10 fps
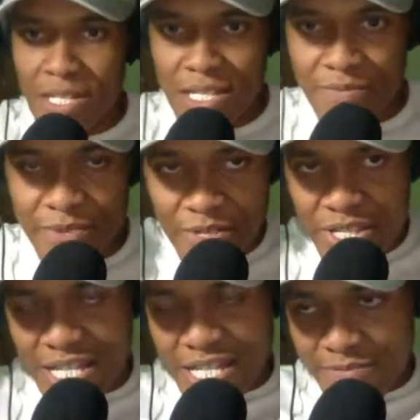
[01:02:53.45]
Give me one
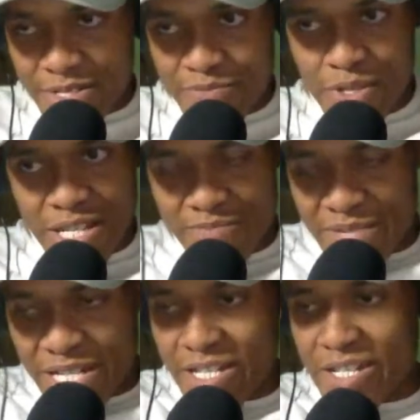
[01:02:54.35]
sec. I'm going to pull out
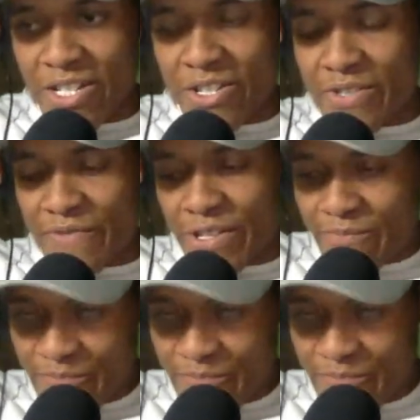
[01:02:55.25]
my Naruto volume.